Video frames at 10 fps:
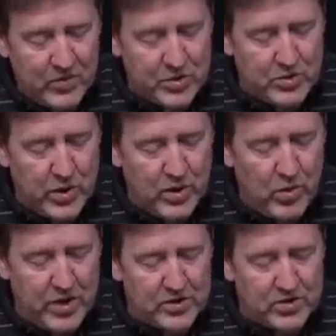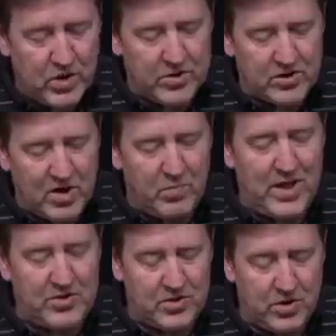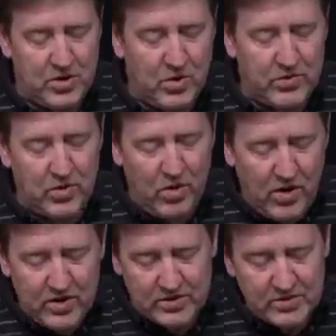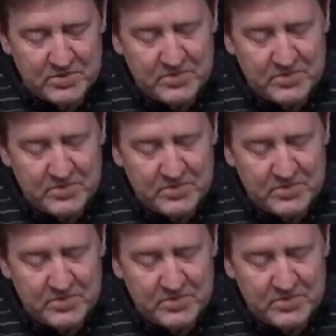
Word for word: Verse twenty-one, and Saul said, blessed are you of the Lord,